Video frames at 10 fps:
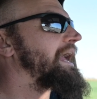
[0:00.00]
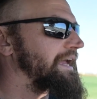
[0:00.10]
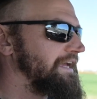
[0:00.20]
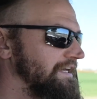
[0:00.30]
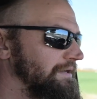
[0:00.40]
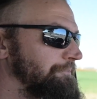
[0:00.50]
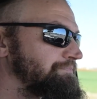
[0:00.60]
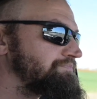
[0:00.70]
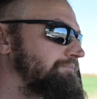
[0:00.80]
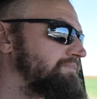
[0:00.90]
And
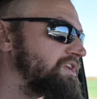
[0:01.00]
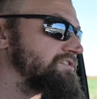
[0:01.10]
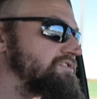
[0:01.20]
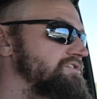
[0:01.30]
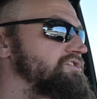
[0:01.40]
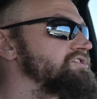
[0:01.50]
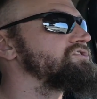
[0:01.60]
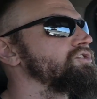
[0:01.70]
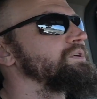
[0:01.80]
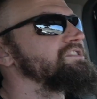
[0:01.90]

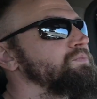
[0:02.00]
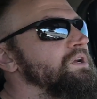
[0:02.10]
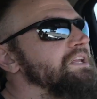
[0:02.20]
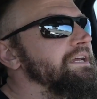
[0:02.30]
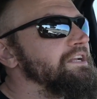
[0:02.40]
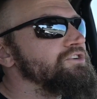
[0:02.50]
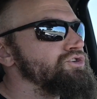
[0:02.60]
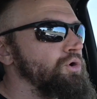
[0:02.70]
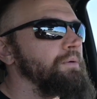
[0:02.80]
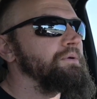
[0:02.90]
so it's really an
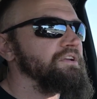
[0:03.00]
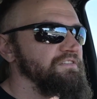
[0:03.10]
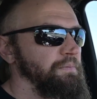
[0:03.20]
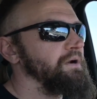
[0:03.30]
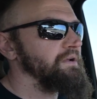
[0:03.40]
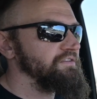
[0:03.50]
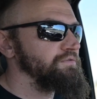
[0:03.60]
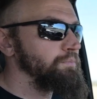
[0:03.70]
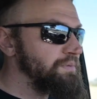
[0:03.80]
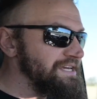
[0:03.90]
enjoyable experience
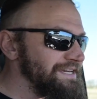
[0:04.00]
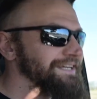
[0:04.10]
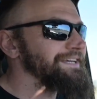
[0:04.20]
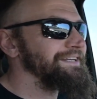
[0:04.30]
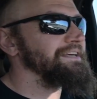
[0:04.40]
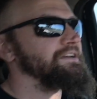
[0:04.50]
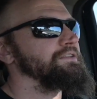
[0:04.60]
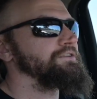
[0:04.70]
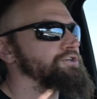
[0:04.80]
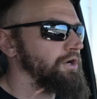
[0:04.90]
to be in
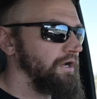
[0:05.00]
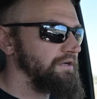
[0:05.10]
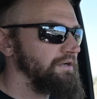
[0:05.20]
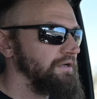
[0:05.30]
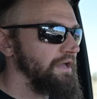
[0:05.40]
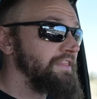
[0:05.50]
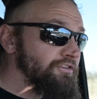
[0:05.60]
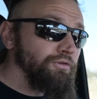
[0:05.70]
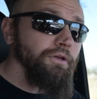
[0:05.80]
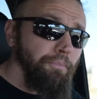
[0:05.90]
the truck. And
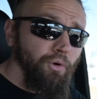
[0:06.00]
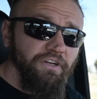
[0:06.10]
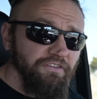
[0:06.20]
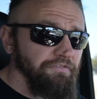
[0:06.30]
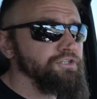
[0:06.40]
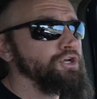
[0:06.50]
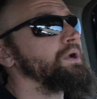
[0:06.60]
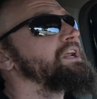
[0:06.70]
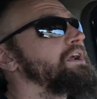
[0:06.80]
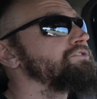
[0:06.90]
that's really important because if you're
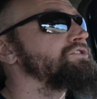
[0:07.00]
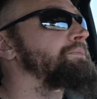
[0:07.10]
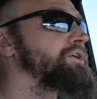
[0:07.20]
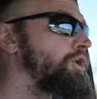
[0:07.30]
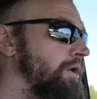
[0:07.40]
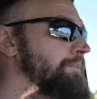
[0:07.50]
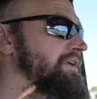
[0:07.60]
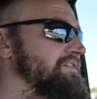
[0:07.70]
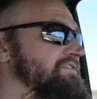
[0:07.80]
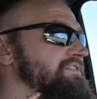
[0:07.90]
towing an Airstream, you're going
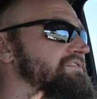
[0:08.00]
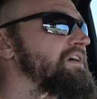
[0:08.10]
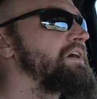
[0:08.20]
places,